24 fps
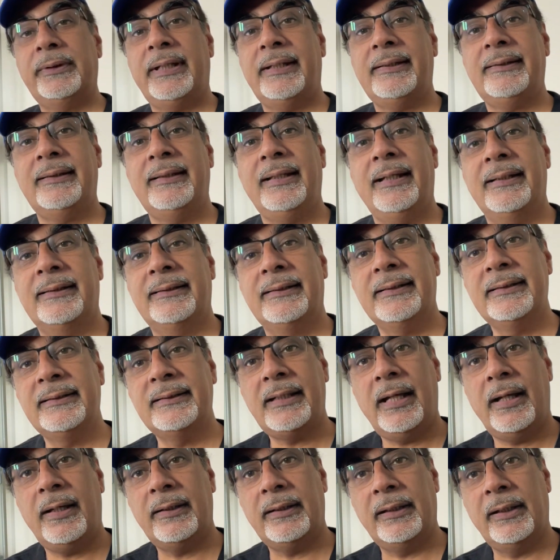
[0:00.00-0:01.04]
yesterday. It
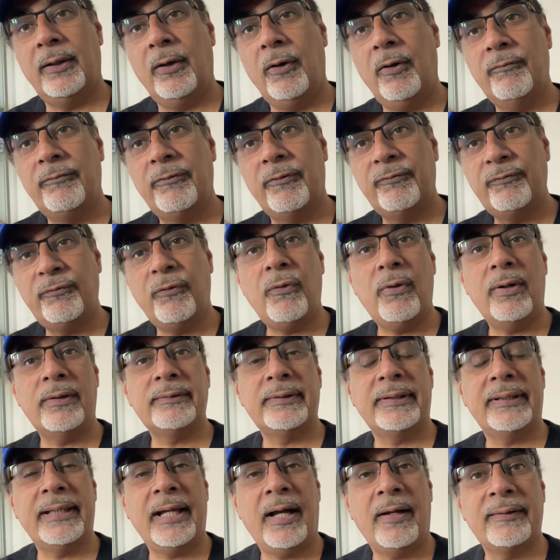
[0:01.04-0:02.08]
turns out that over
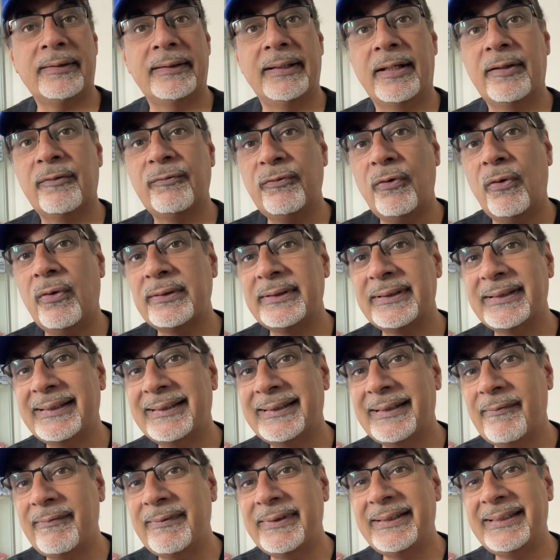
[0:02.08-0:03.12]
400,000, that's
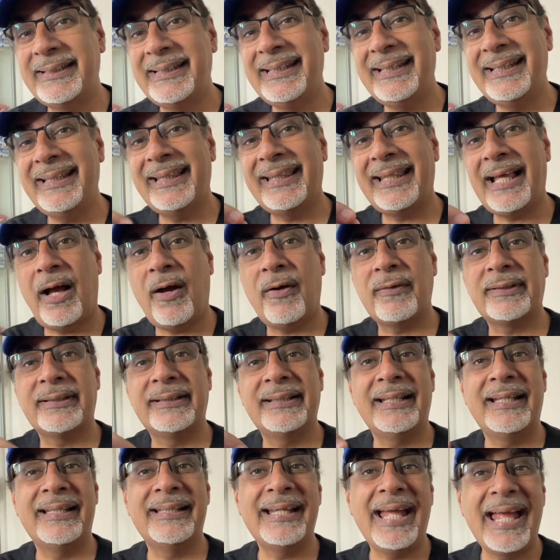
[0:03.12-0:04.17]

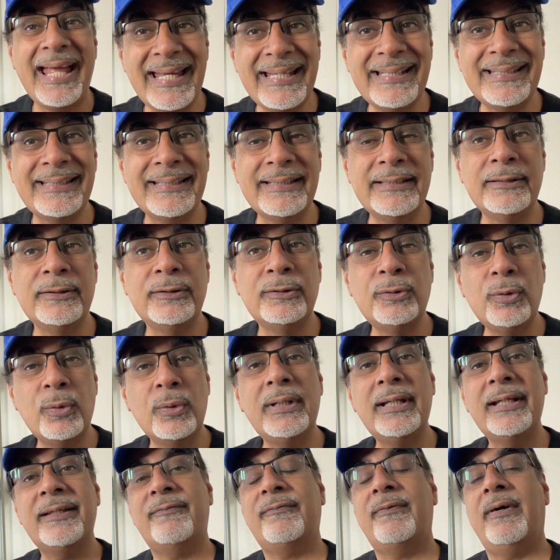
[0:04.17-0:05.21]
417,080
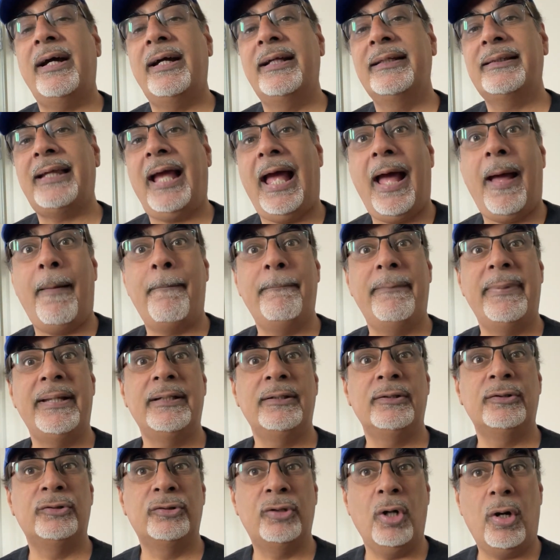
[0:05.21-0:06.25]
ULEZ fines have
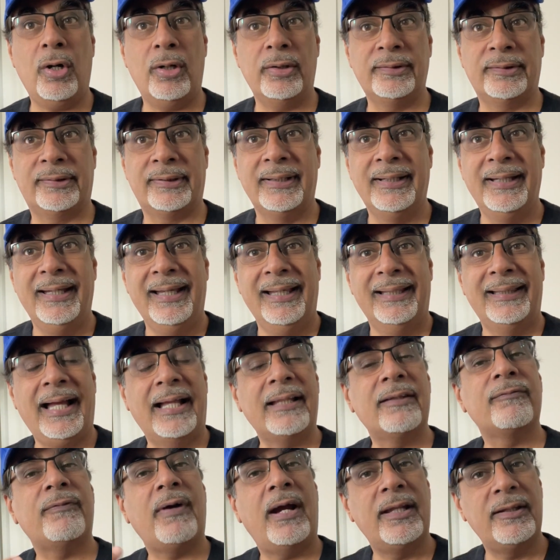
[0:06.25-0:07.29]
been dodged.
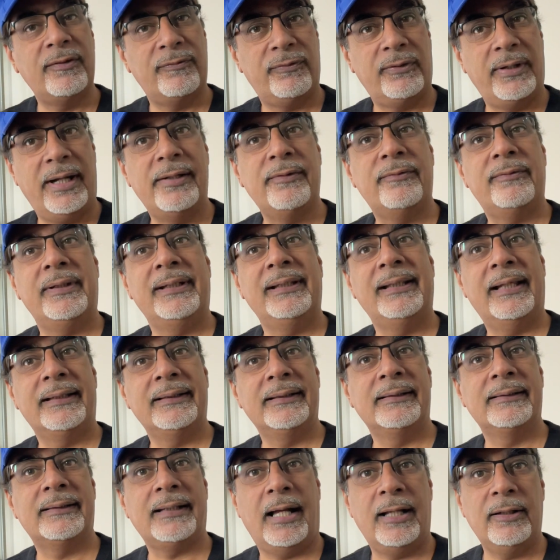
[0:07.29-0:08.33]
That's fines for entering
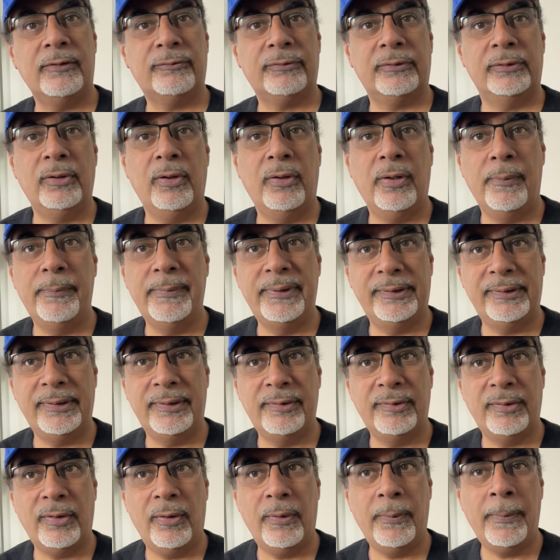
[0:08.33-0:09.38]
London's ultra-low
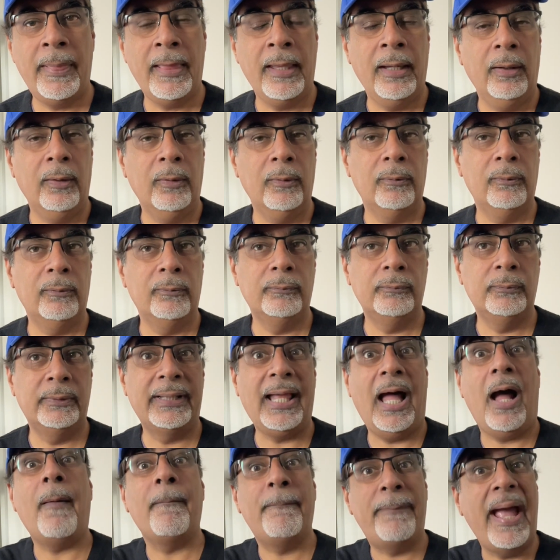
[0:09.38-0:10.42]
emission zone
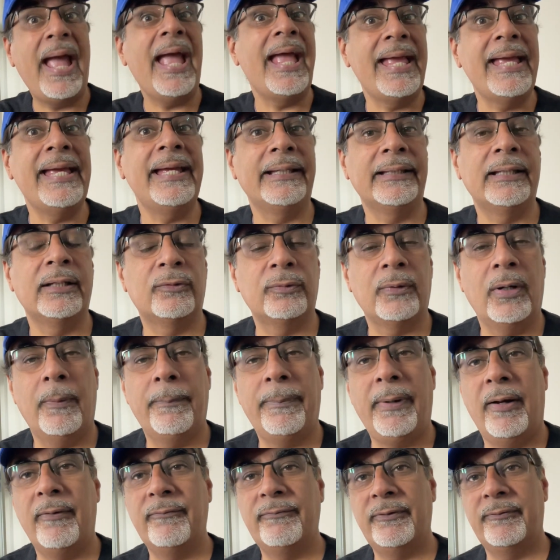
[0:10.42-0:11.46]
without paying the
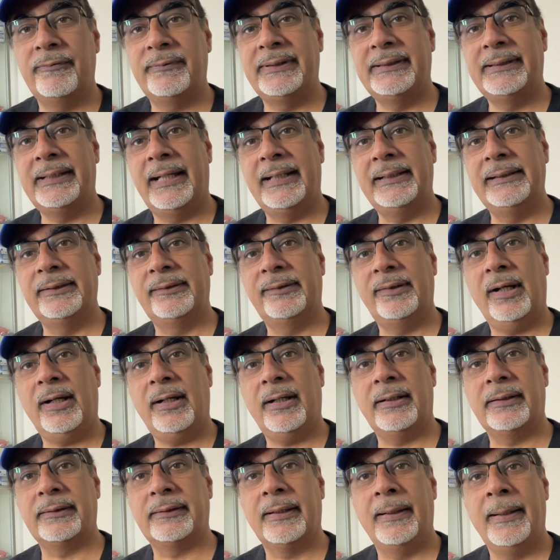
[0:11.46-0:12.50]
£12.50 daily
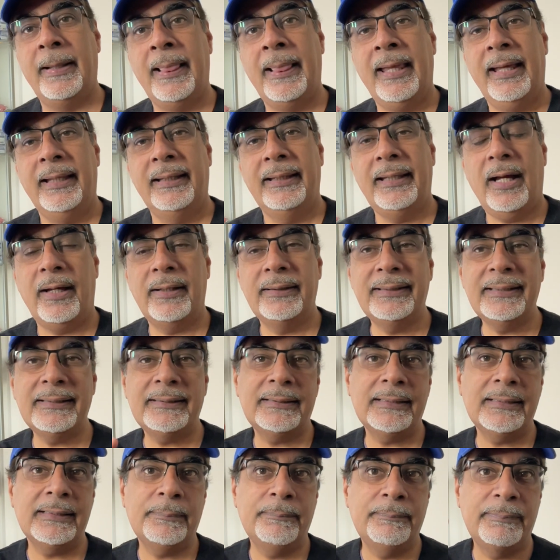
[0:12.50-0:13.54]
charge. Now
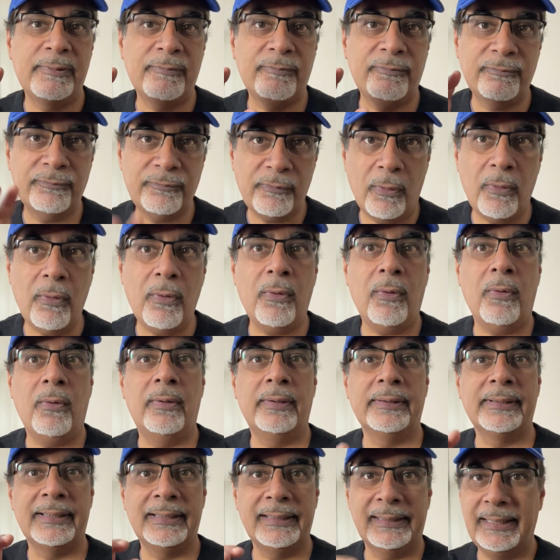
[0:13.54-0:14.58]
this is
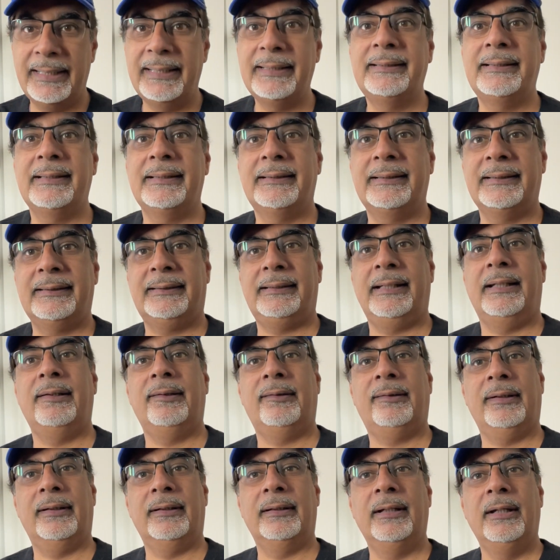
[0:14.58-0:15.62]
before the latest
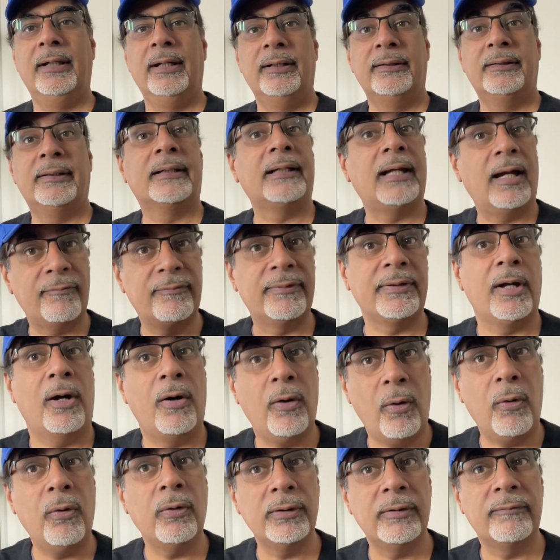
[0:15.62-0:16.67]
extension to cover the
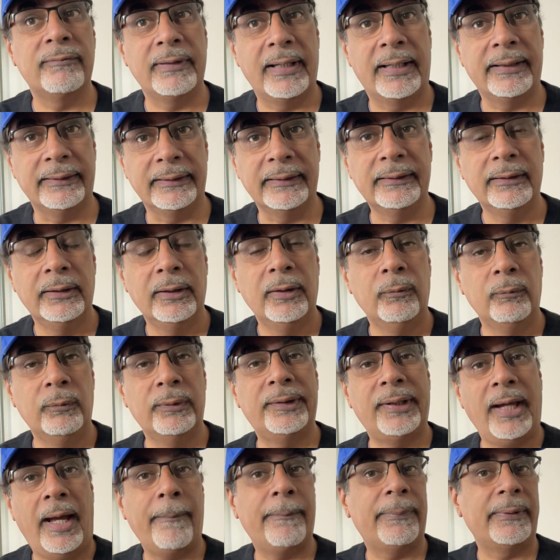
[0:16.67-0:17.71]
whole of London,
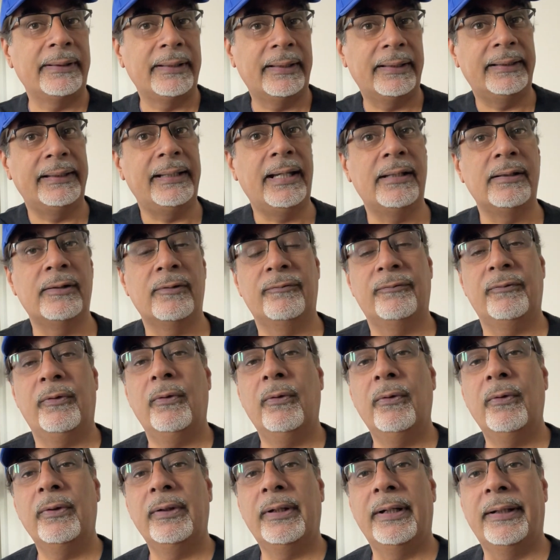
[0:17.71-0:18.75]
which happened at the end of
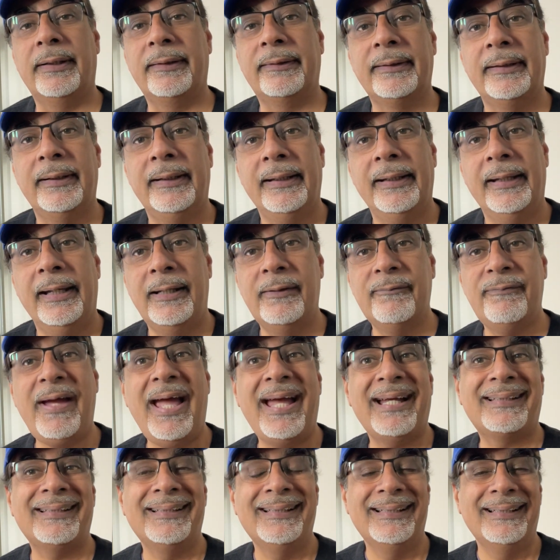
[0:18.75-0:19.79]
August. In
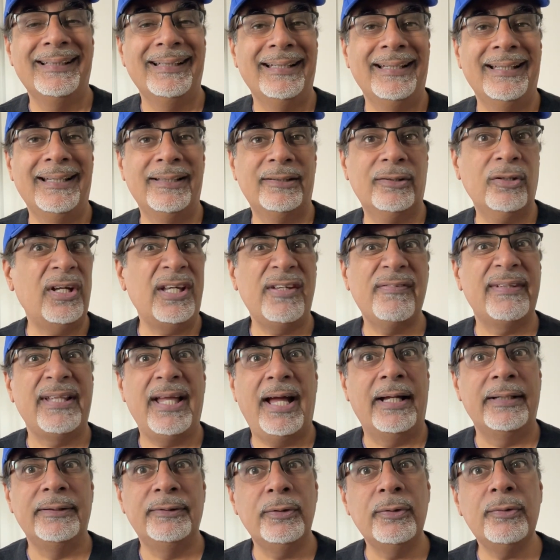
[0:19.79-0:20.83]
fact, it's not even
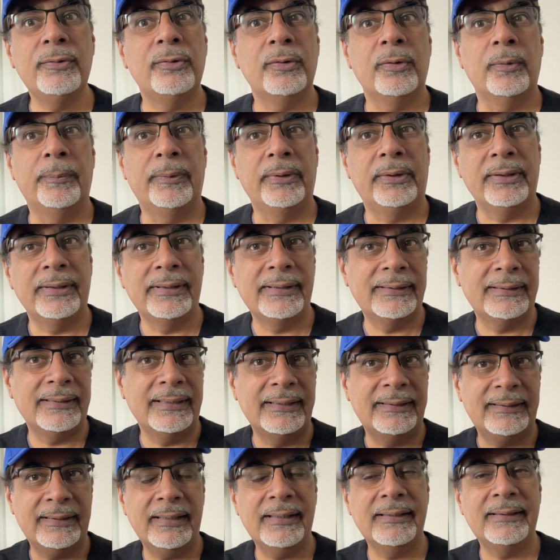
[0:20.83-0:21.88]
that unusual because
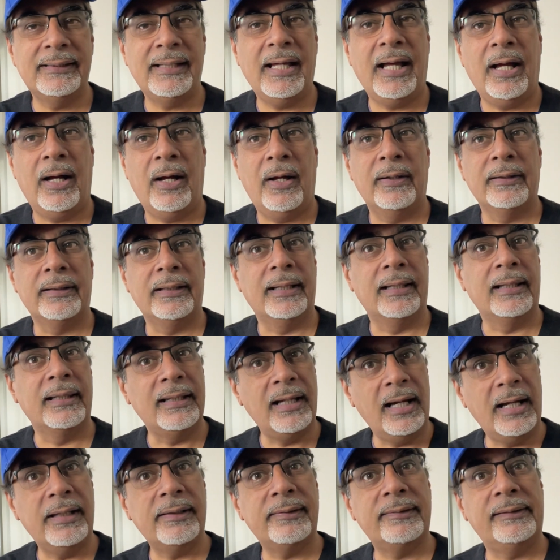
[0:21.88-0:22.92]
it turns out that
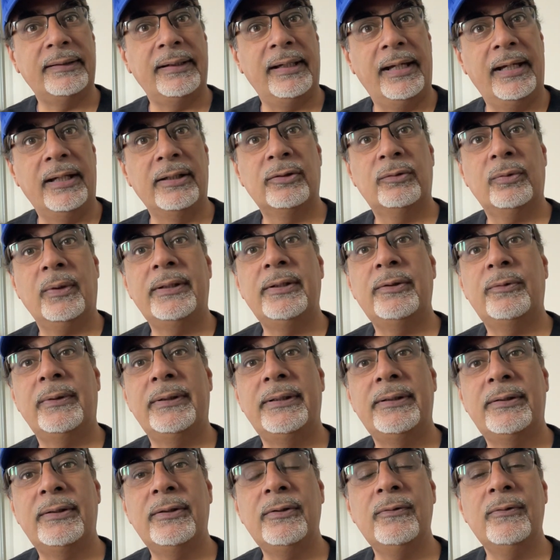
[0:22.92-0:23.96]
last year in
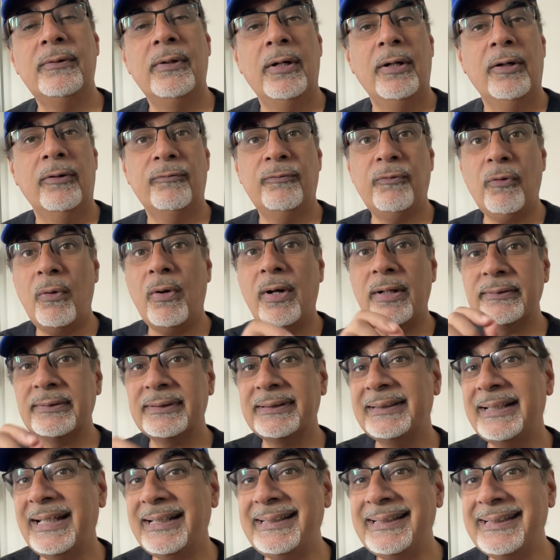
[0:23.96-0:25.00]
2022,
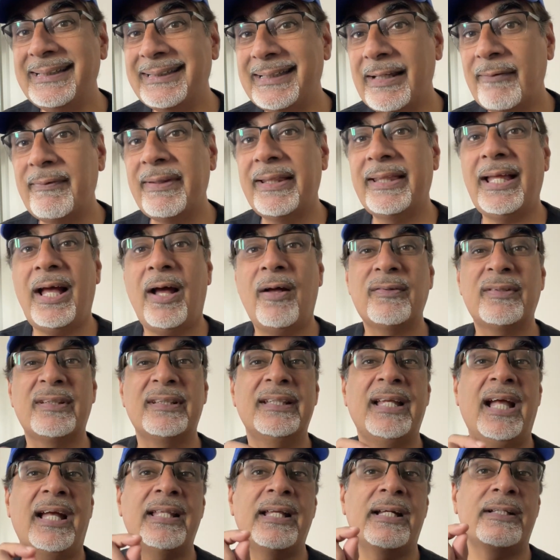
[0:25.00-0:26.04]

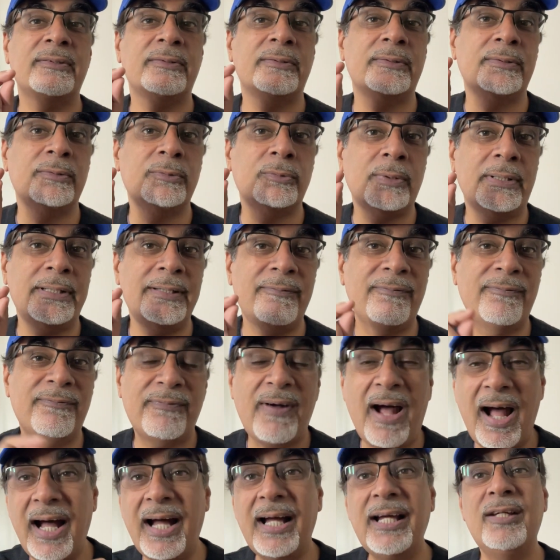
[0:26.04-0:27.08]

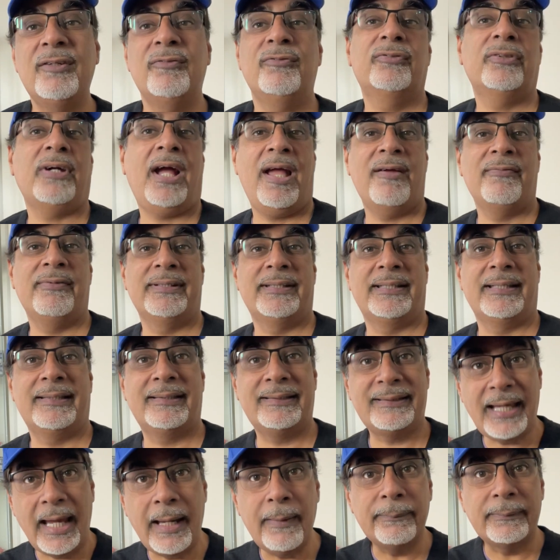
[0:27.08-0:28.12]
487,925 drivers
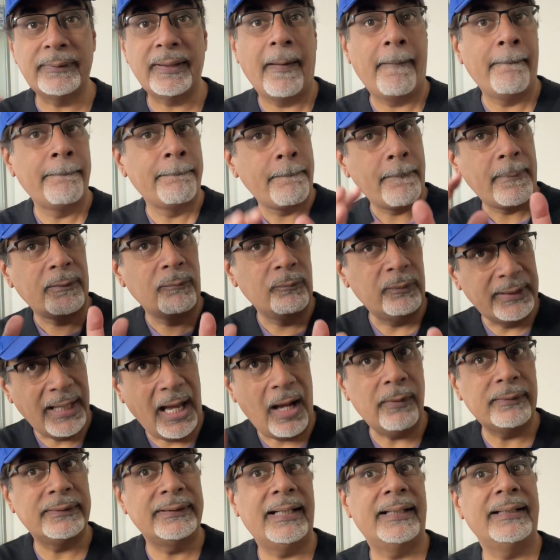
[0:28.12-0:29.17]
escaped
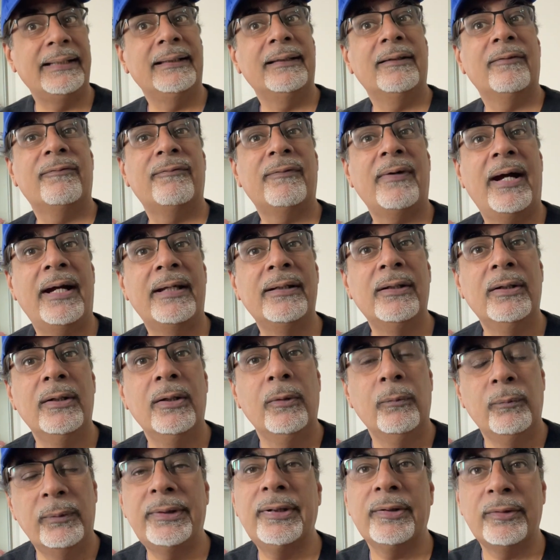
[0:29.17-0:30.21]
without getting the fine,
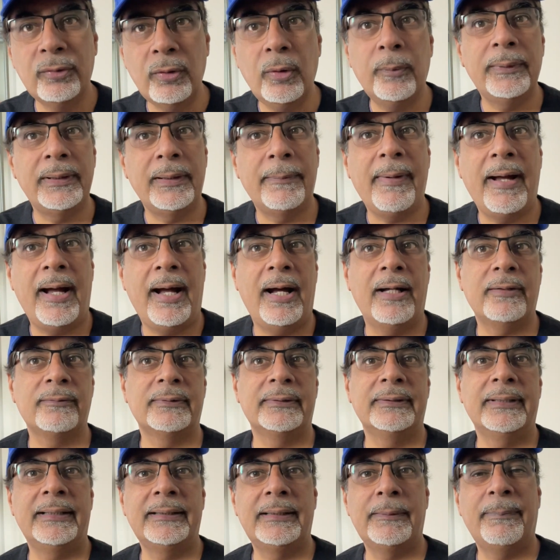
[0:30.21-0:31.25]
which is normally about
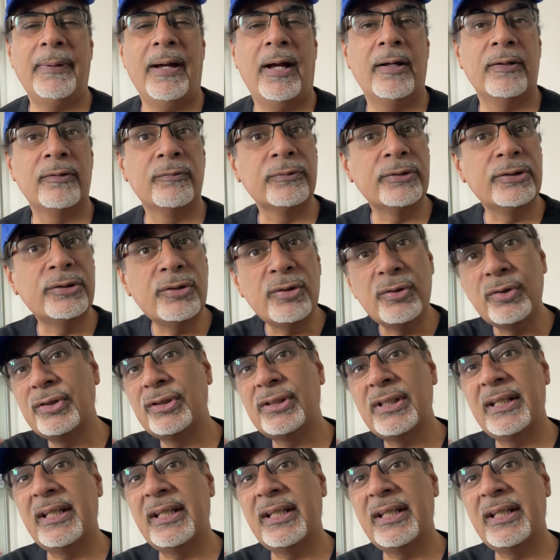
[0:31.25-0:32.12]
£180 reduced to